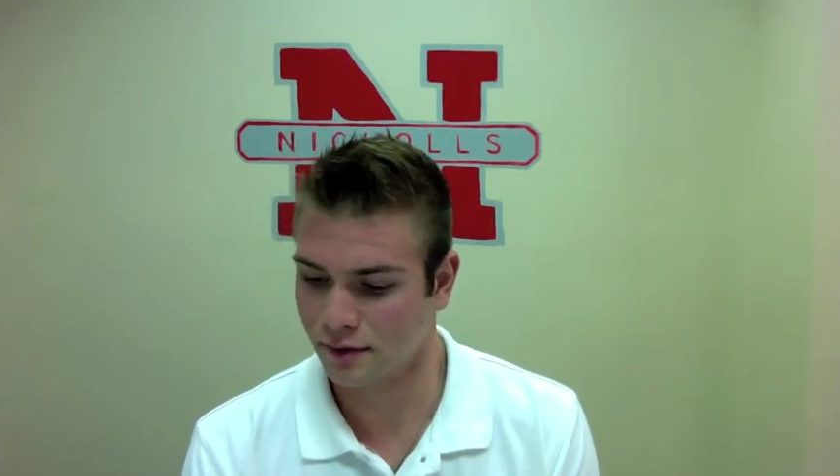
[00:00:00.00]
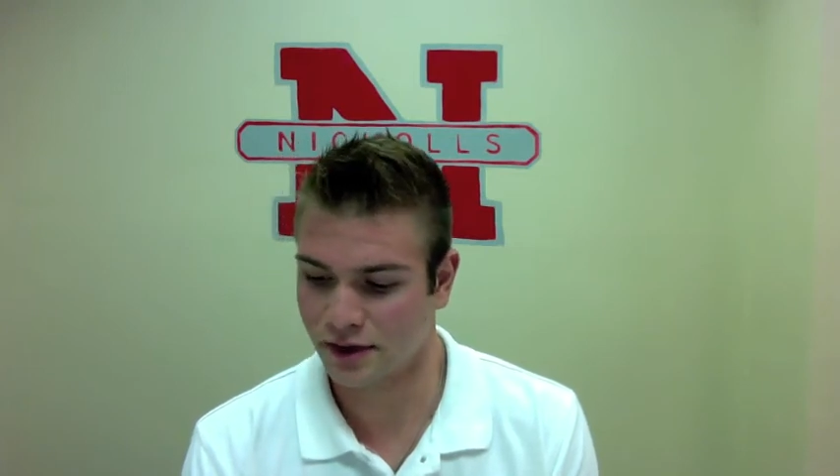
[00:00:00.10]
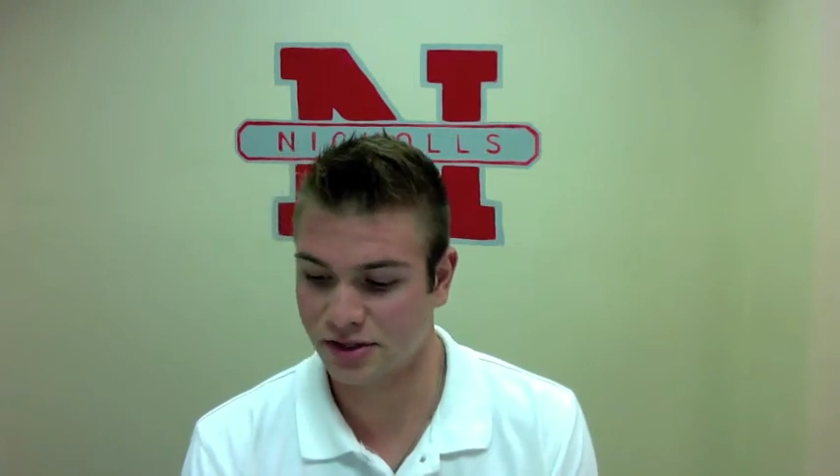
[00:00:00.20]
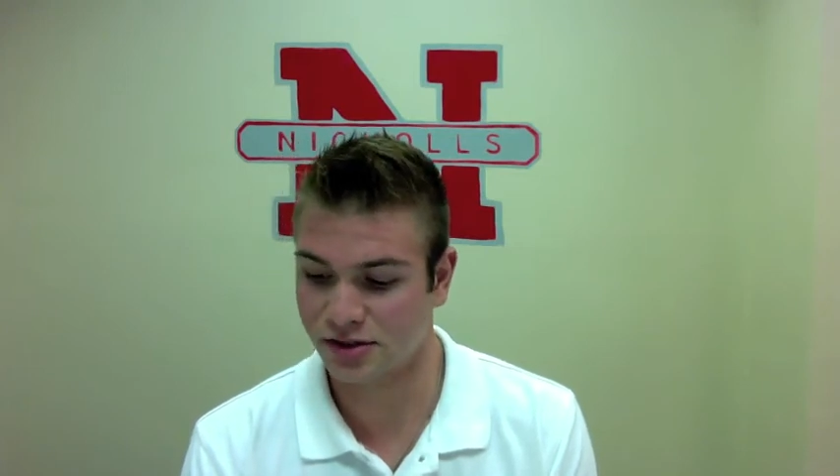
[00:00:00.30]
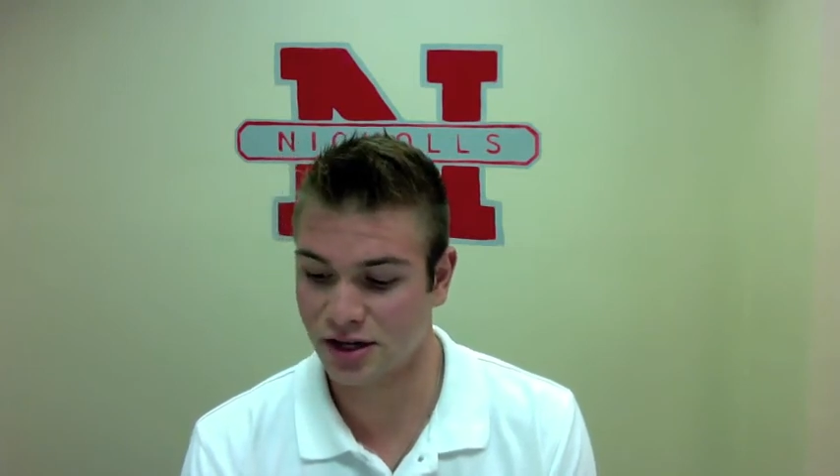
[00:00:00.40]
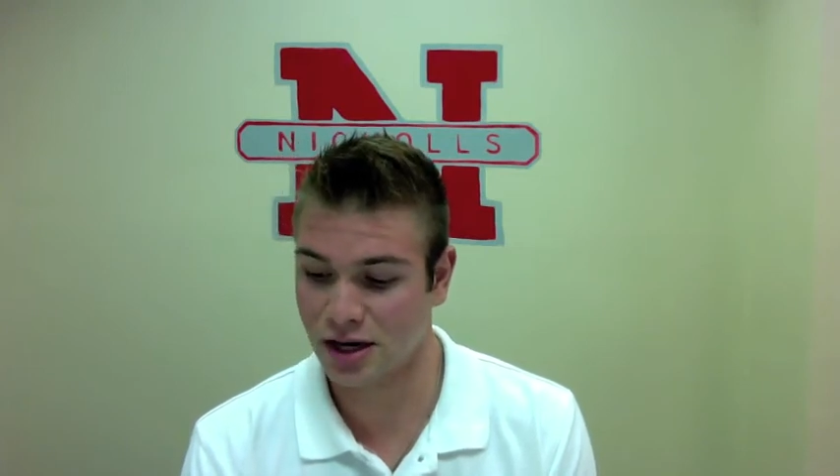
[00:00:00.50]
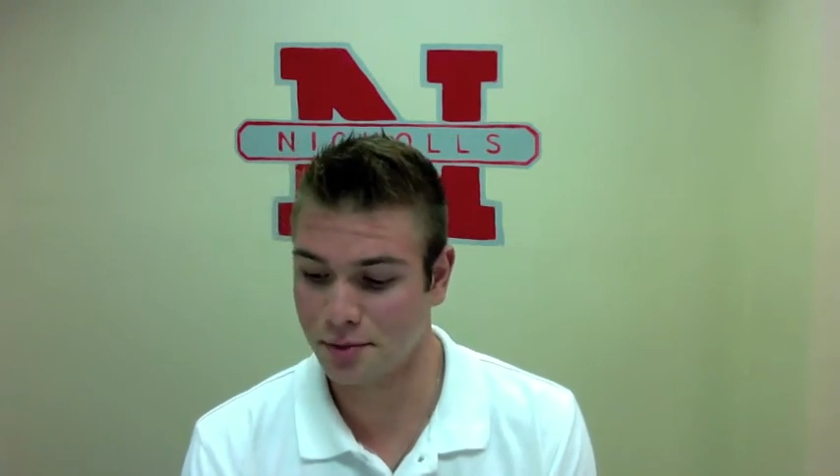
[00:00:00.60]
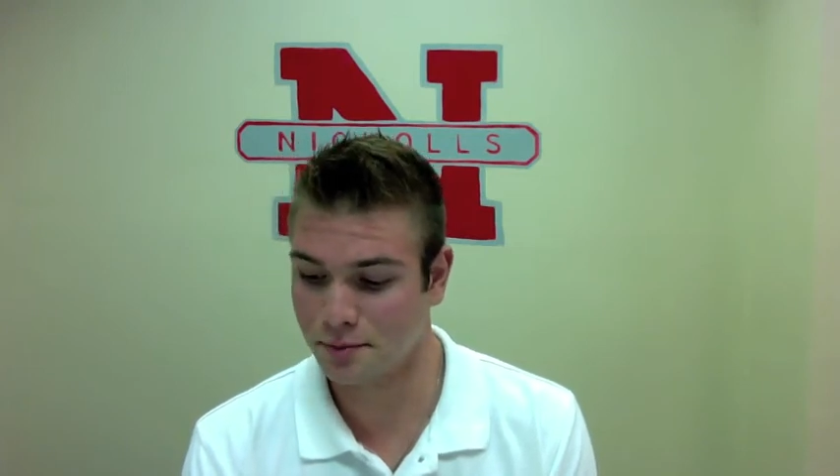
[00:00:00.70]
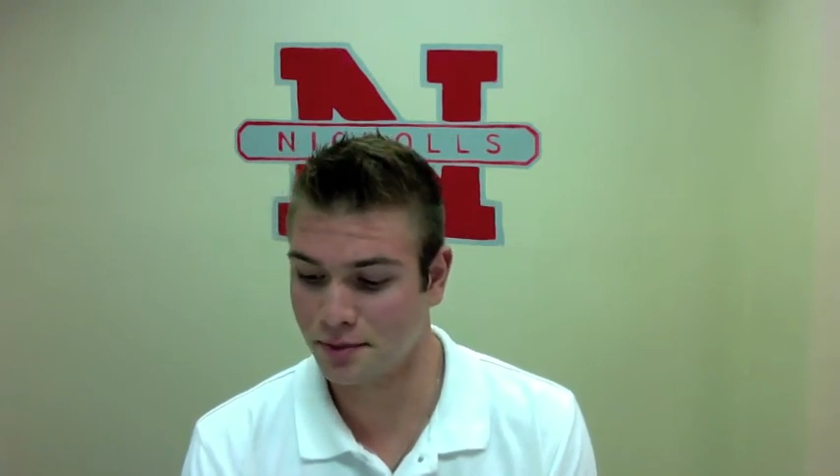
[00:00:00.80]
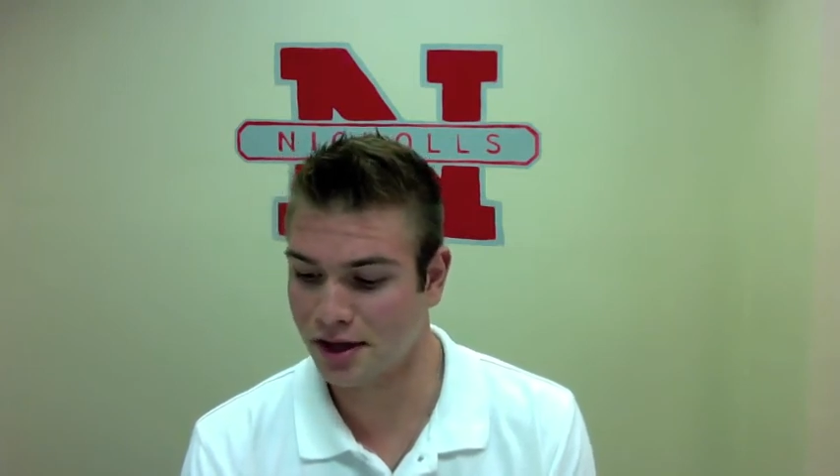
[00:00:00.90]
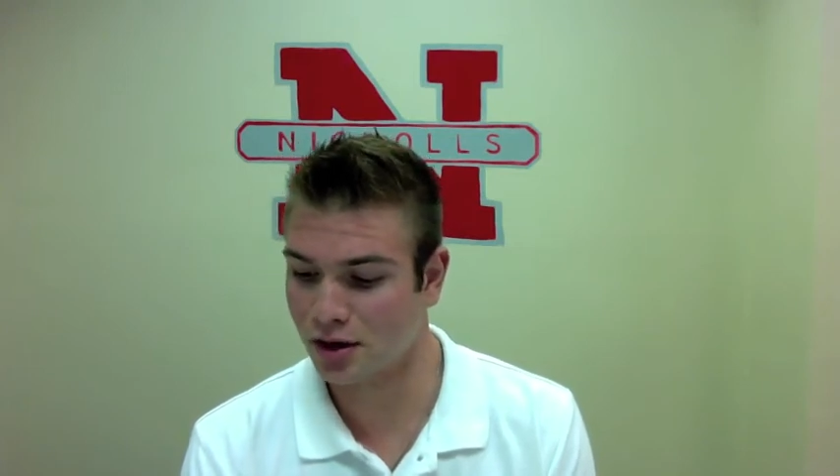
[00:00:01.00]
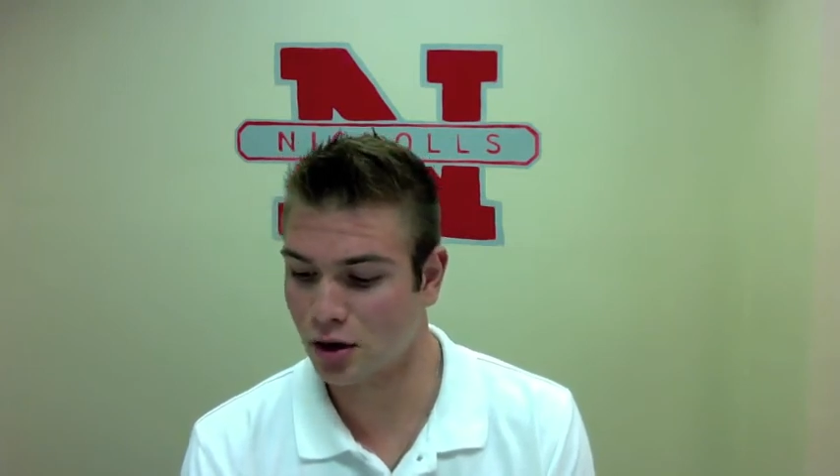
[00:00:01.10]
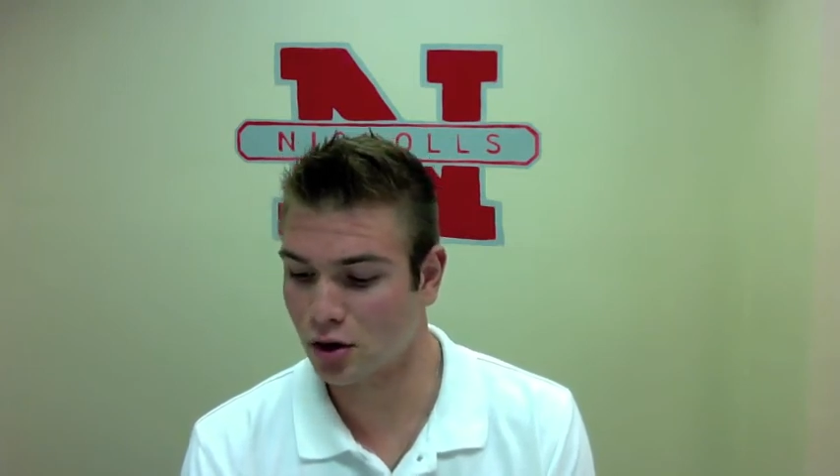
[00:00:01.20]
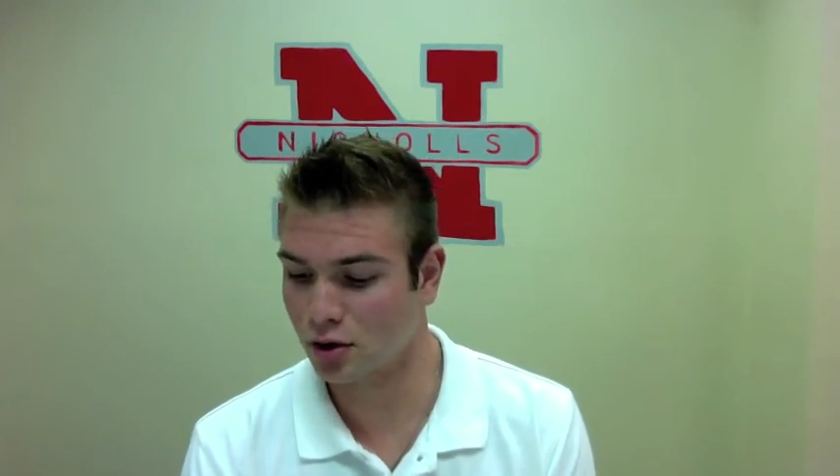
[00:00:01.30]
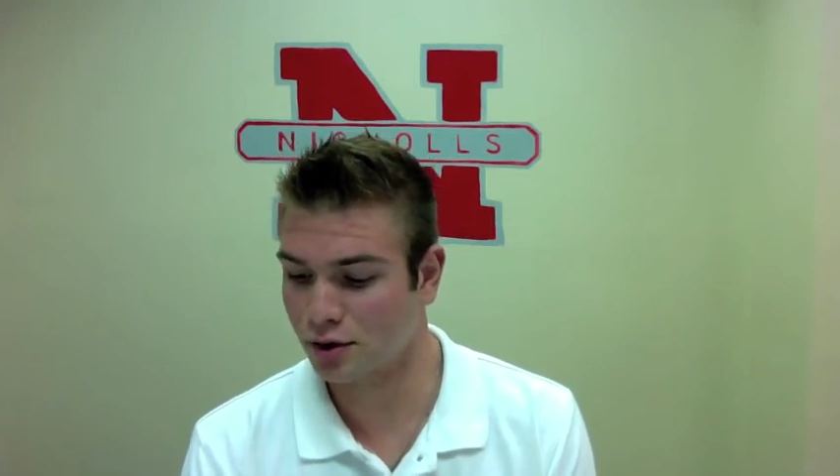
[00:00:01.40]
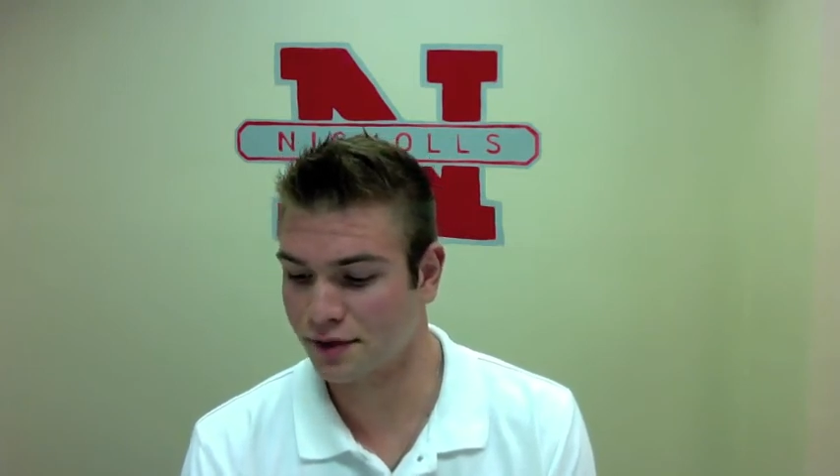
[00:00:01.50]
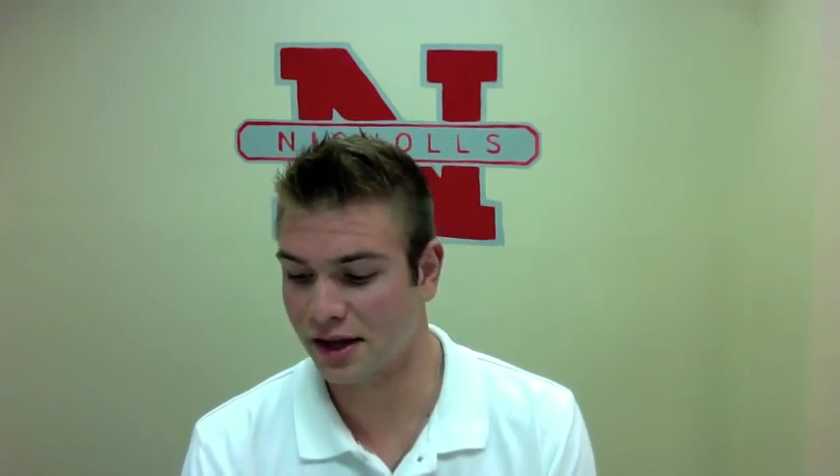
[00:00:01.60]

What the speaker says: They stop, they gawk,